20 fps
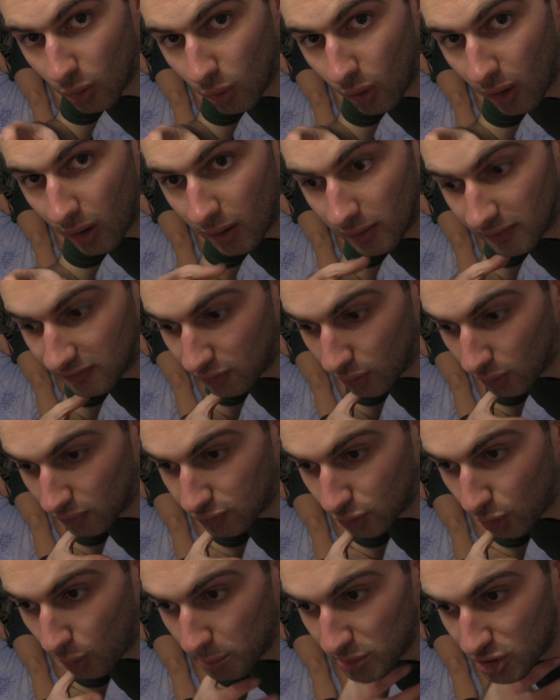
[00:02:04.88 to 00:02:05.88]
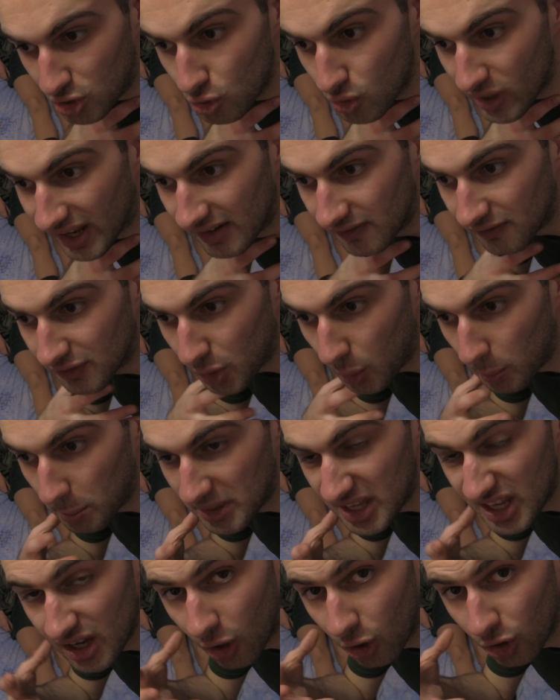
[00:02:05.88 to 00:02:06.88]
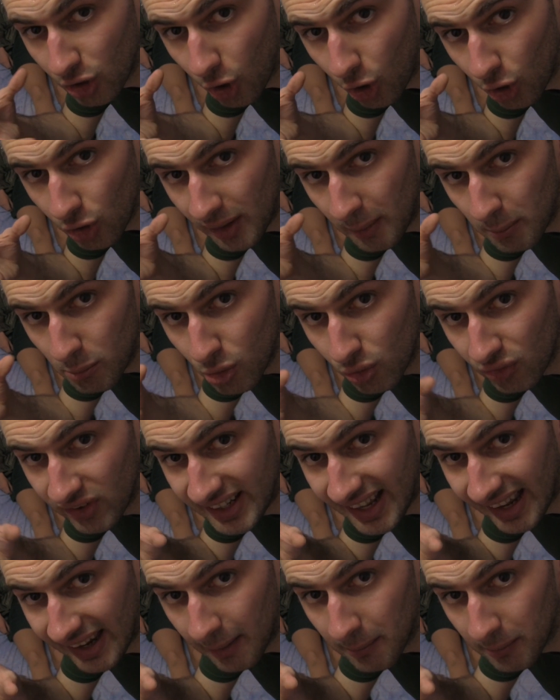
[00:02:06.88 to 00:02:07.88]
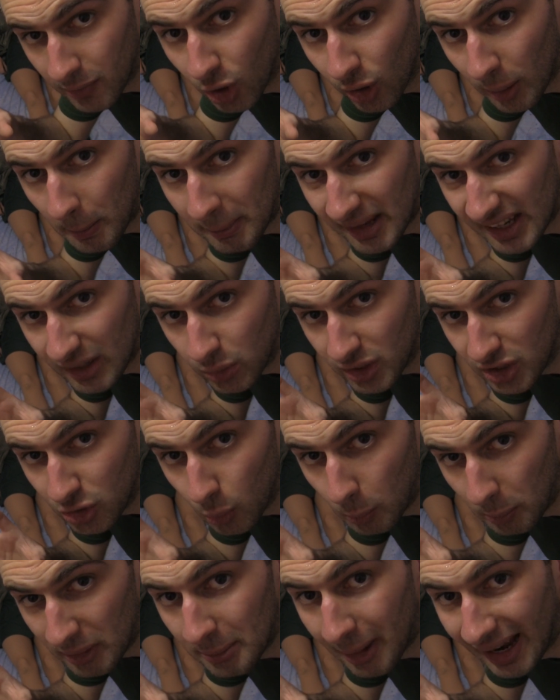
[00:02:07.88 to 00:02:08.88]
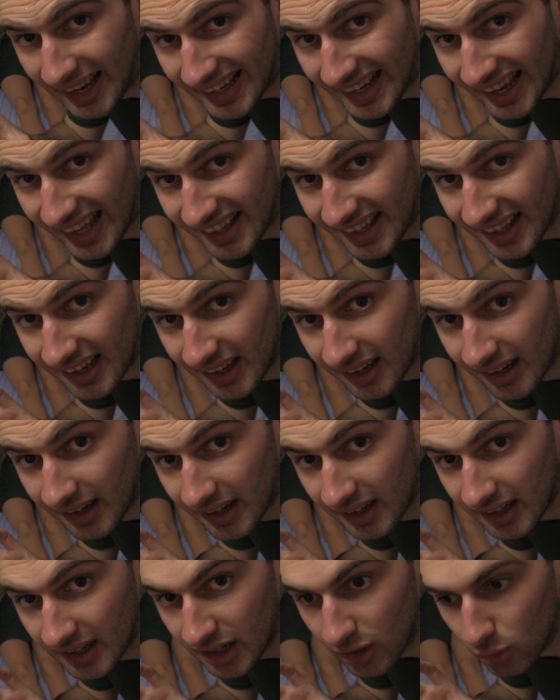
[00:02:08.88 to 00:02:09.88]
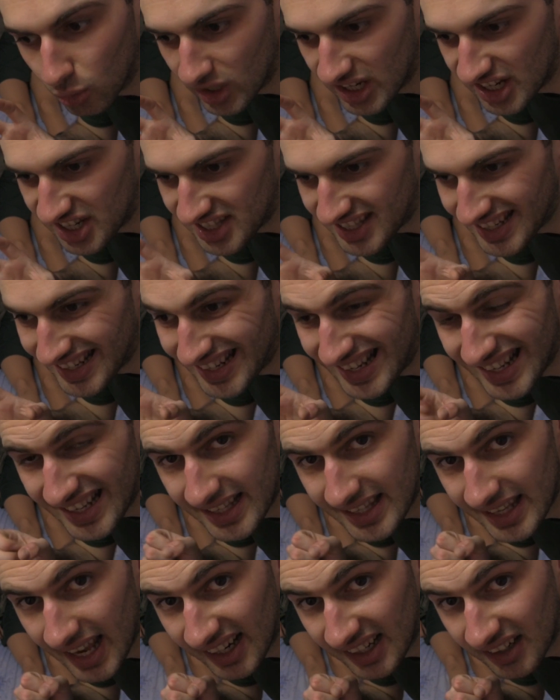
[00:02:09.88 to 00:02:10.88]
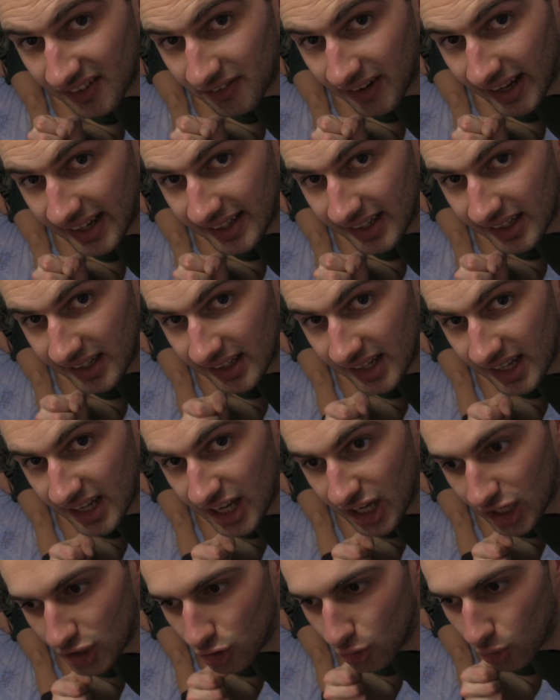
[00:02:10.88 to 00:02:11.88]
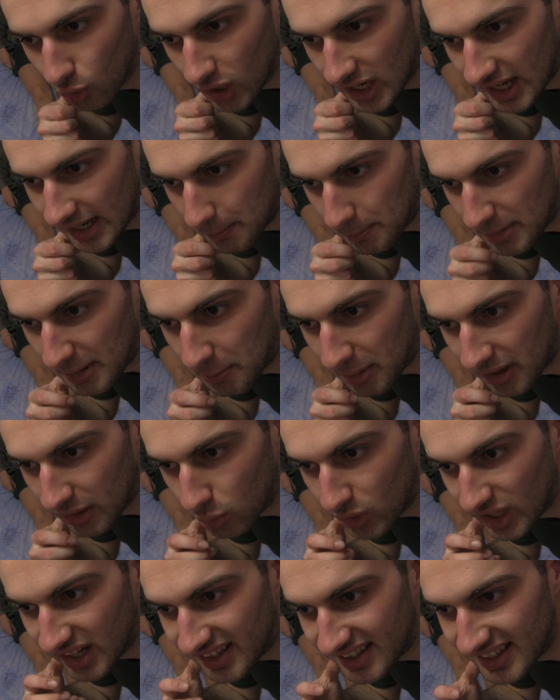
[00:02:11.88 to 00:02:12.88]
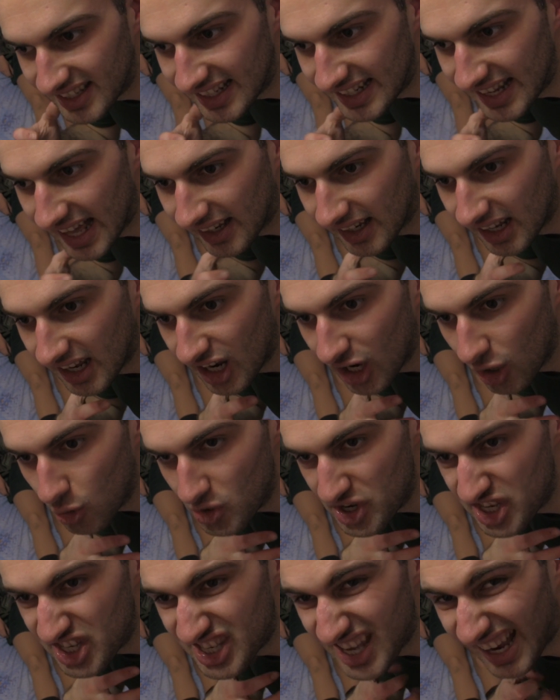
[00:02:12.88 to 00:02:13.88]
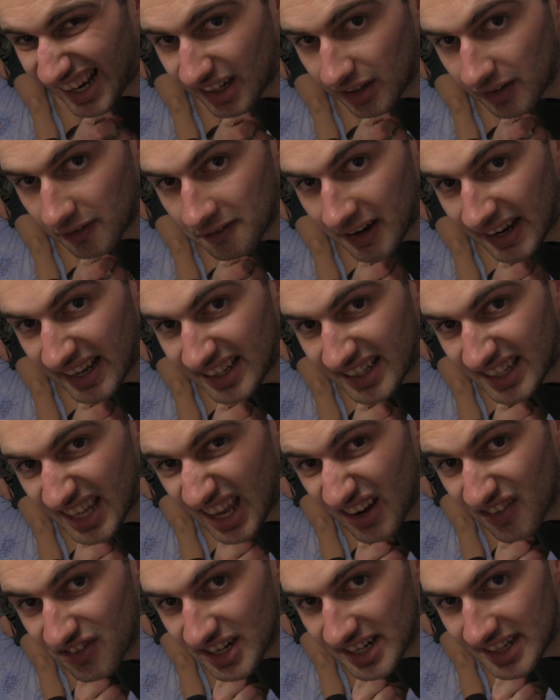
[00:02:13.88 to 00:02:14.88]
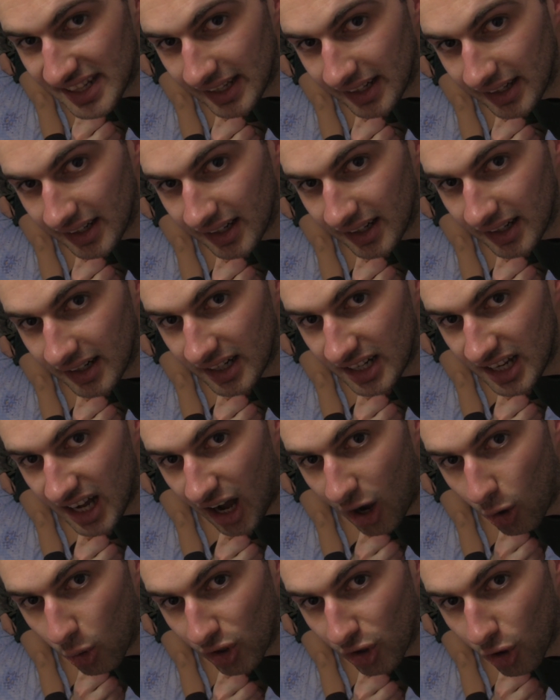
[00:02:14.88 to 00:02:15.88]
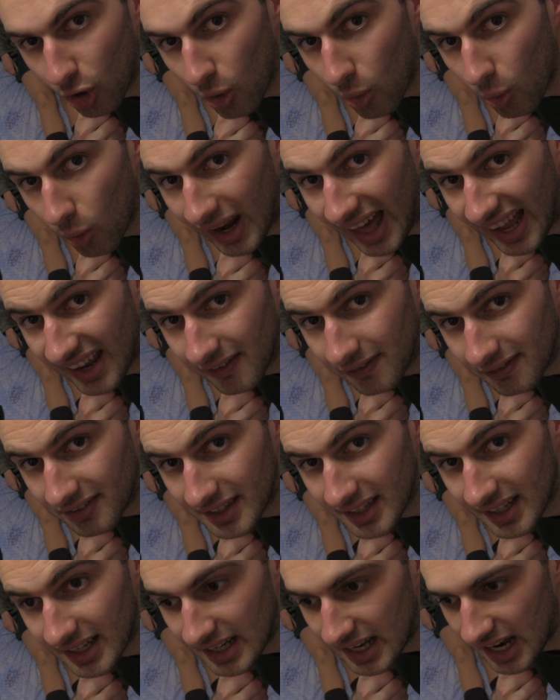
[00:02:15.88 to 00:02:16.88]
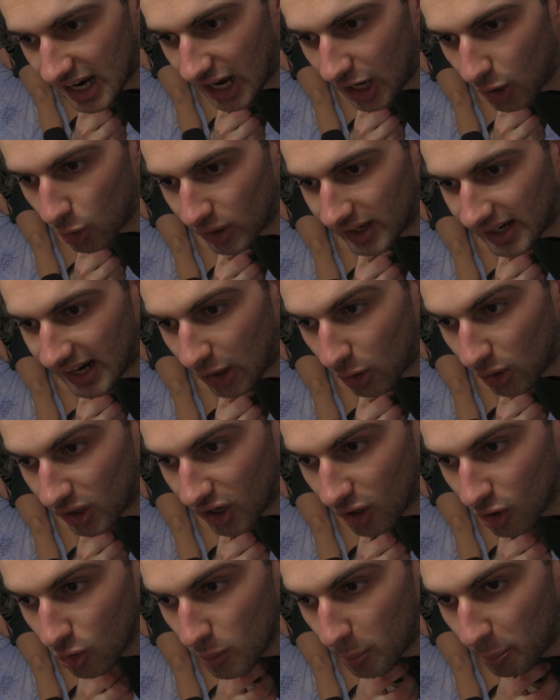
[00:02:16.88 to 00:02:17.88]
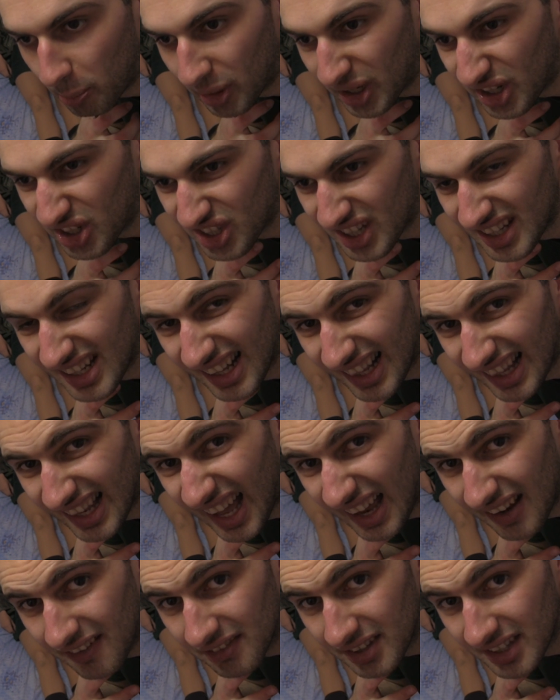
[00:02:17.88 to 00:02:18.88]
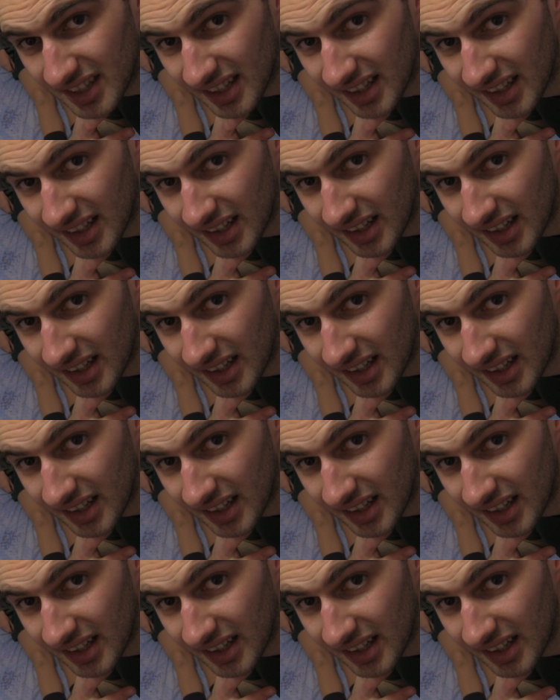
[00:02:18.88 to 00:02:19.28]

uh, from you and from me on, on the movie that I'm gonna make with you, Be My Cat will see these sacrifices. You people will see that we sacrificed everything, our whole lives, our, our whole personal lives